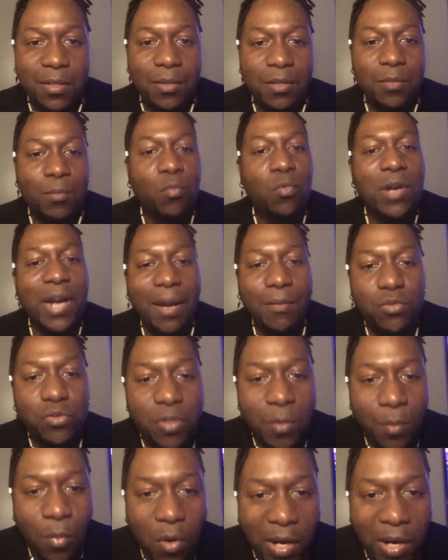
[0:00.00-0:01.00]
Moun ap
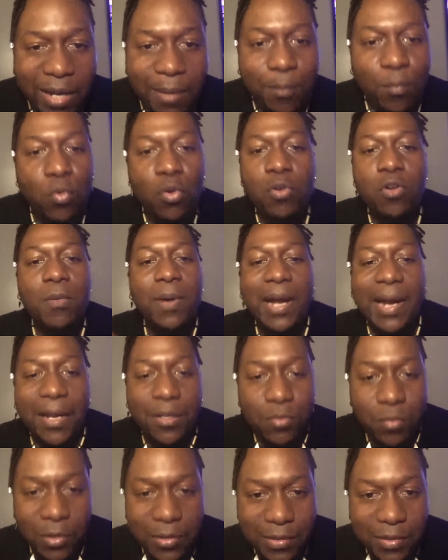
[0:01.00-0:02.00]
jwe bolet, boule yo pa ka
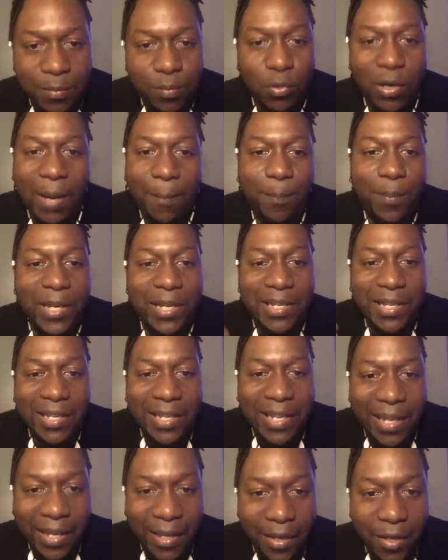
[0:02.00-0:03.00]
sorti. Pou la play the
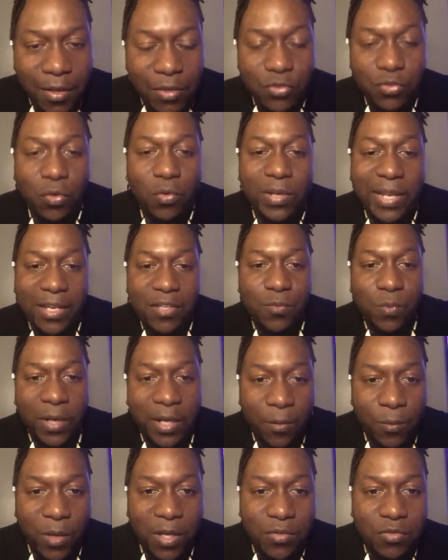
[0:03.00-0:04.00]
game. So that's what
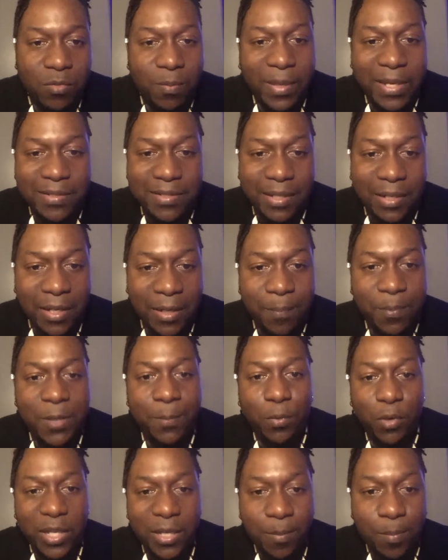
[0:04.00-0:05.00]
it was. So basically
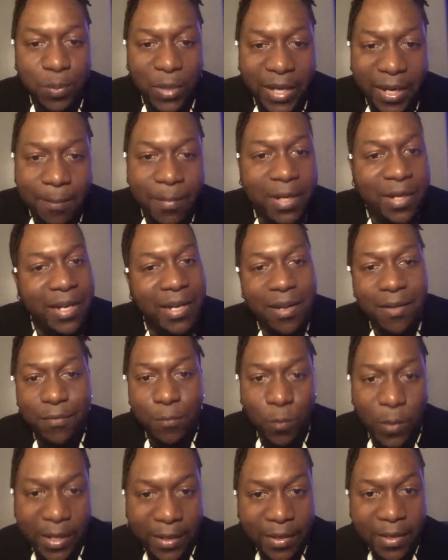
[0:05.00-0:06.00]
people keep playing, but they never
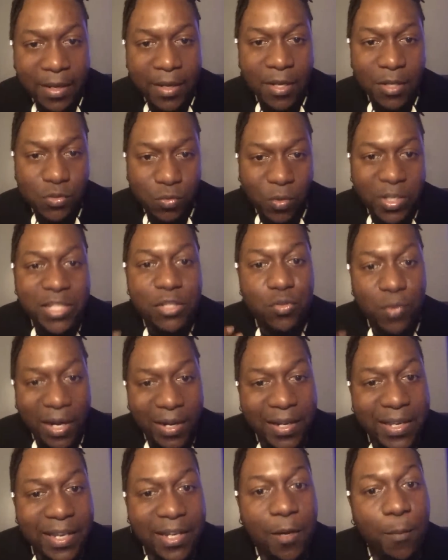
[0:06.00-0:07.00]
win. So he trying
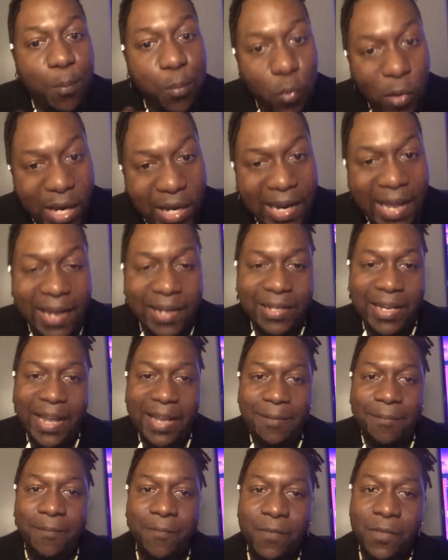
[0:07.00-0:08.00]
to get a point like that.
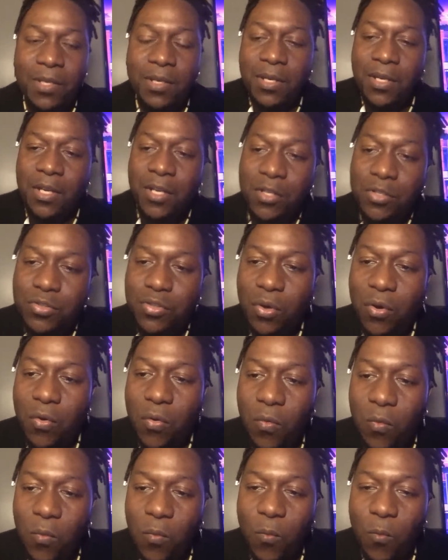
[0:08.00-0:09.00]

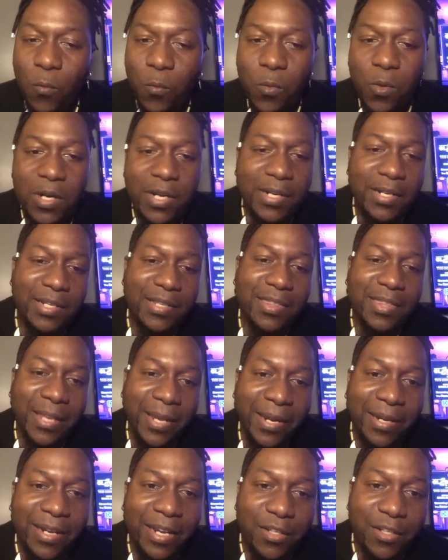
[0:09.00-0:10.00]
So one of the
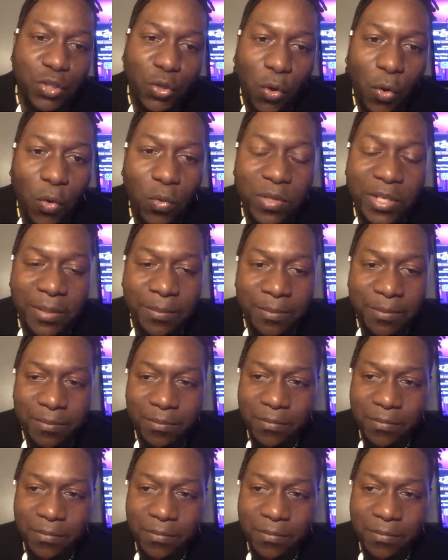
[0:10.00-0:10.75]
things they told him